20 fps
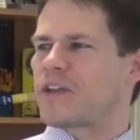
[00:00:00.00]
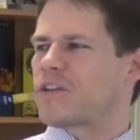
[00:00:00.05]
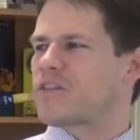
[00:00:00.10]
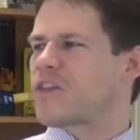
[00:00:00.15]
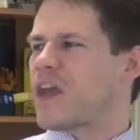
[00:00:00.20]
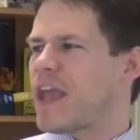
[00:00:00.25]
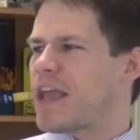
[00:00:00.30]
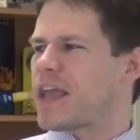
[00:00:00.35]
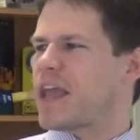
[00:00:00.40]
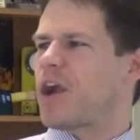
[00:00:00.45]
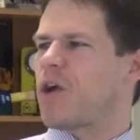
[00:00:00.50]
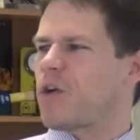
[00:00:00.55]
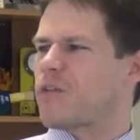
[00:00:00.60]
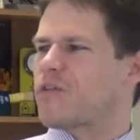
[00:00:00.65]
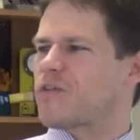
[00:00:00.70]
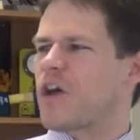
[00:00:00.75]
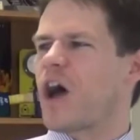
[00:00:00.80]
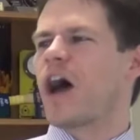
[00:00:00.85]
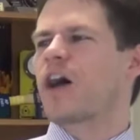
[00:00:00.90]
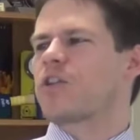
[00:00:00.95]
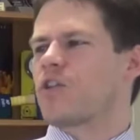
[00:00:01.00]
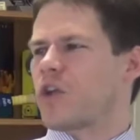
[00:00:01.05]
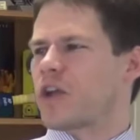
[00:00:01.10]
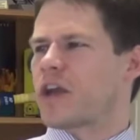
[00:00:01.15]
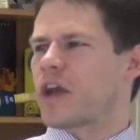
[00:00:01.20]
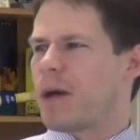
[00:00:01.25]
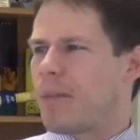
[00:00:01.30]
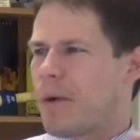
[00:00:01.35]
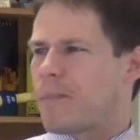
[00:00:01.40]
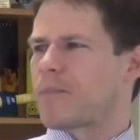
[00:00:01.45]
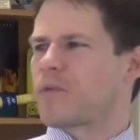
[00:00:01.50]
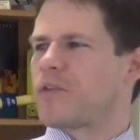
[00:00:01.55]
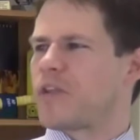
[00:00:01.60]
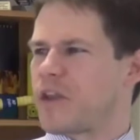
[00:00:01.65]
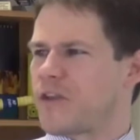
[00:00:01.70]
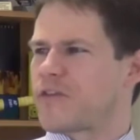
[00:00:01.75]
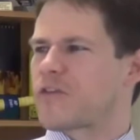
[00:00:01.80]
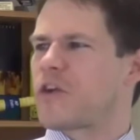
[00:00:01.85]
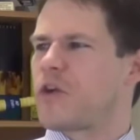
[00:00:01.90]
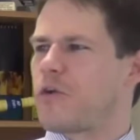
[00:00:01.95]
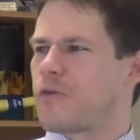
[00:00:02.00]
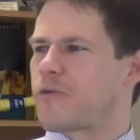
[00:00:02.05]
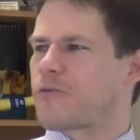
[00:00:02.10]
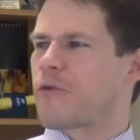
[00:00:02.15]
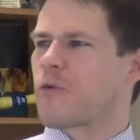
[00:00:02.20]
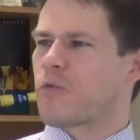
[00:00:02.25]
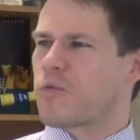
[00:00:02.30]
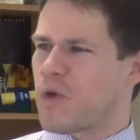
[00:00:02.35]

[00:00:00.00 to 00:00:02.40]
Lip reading: to take Aristotle and come up with an excuse for